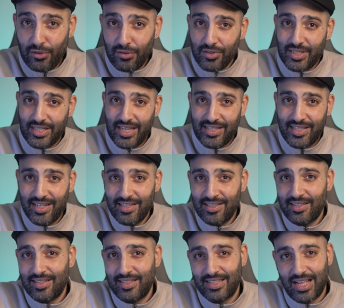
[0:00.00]
all, C S
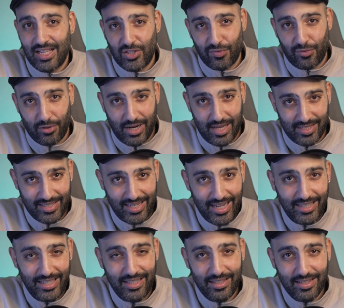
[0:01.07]
S stands for
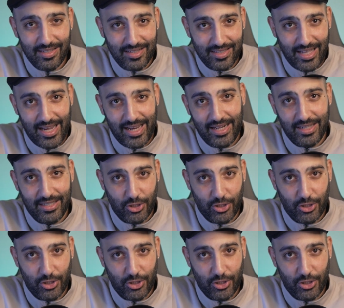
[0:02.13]
Cascading Style